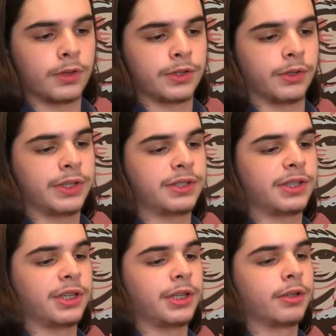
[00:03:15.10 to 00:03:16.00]
So let's
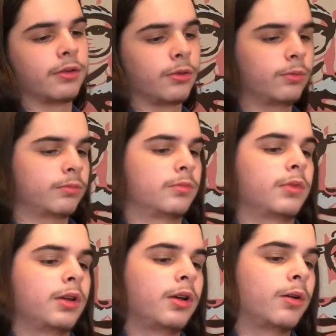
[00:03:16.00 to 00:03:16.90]
see
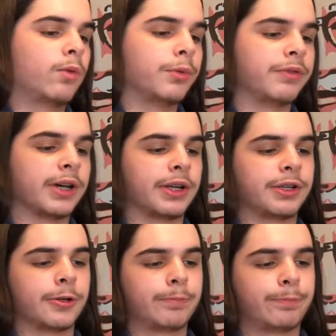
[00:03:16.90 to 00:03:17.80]
what we've got
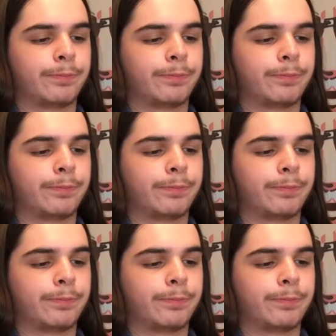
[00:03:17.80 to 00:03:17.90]
here.